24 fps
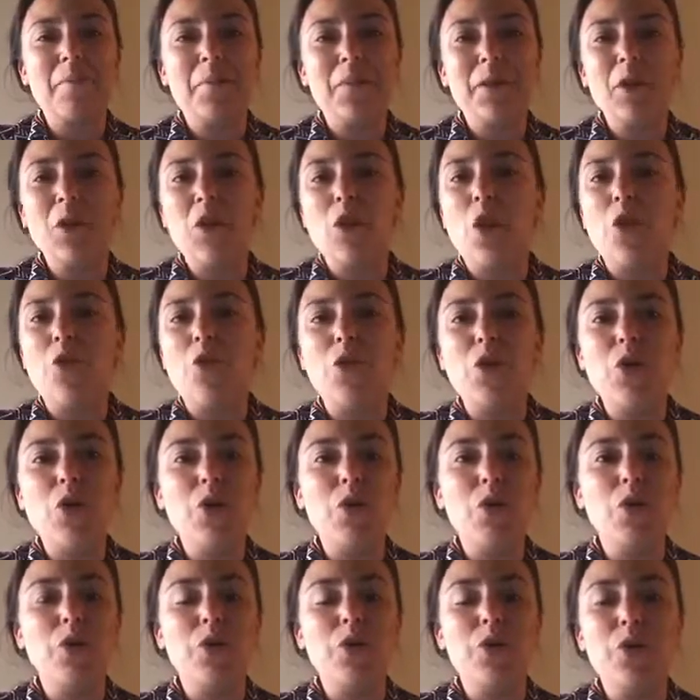
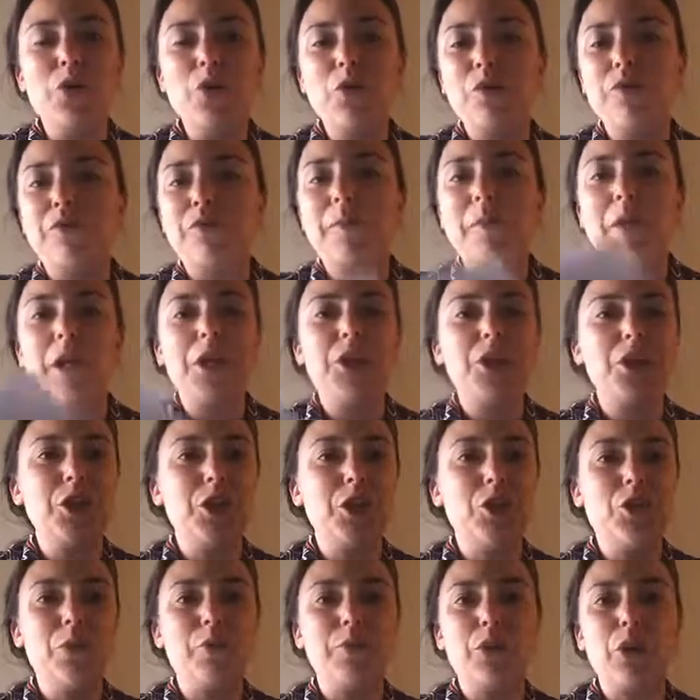new information,
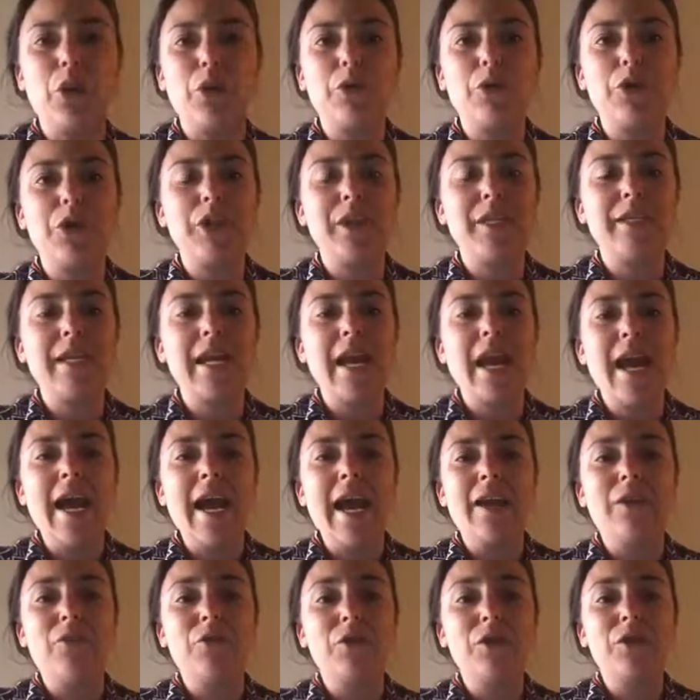new approaches,
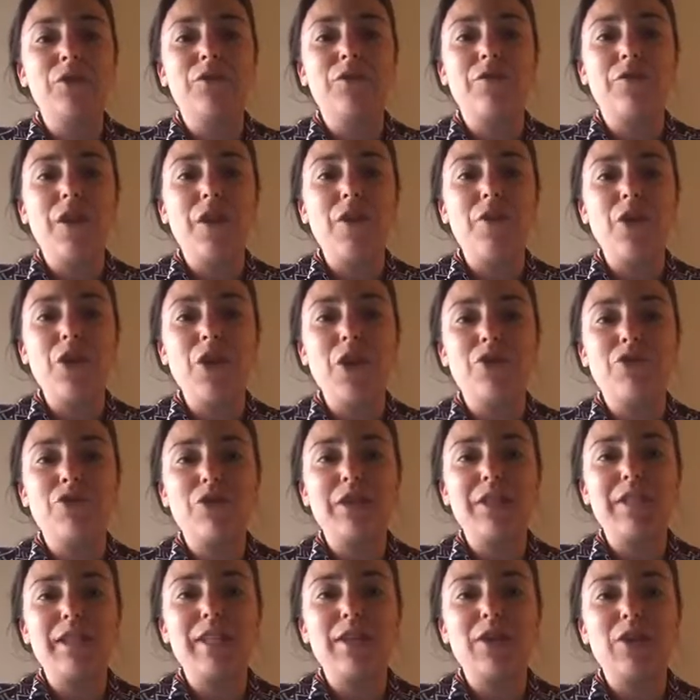and it was very
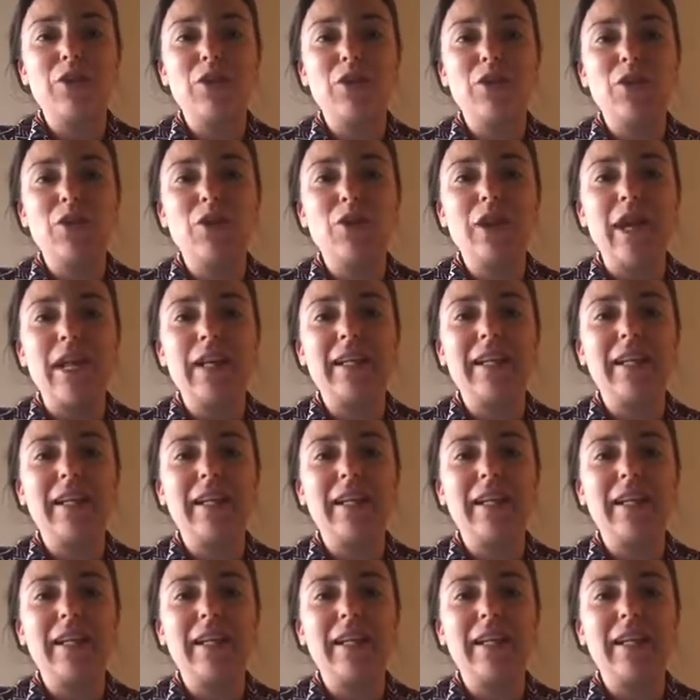interesting to do that